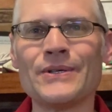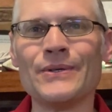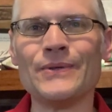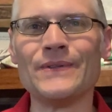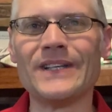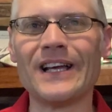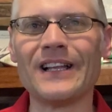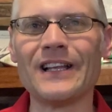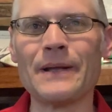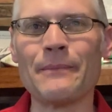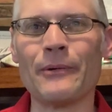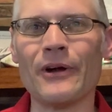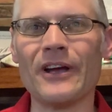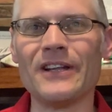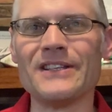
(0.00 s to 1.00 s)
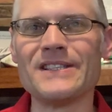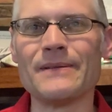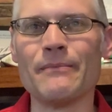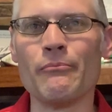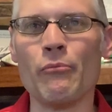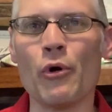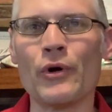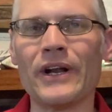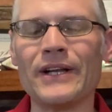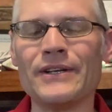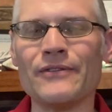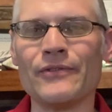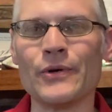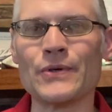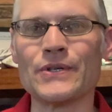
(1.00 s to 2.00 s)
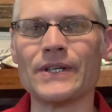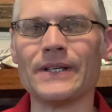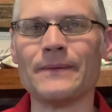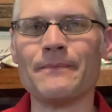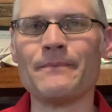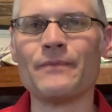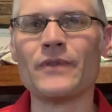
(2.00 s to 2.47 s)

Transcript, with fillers: to Daily Bread's morning devotion.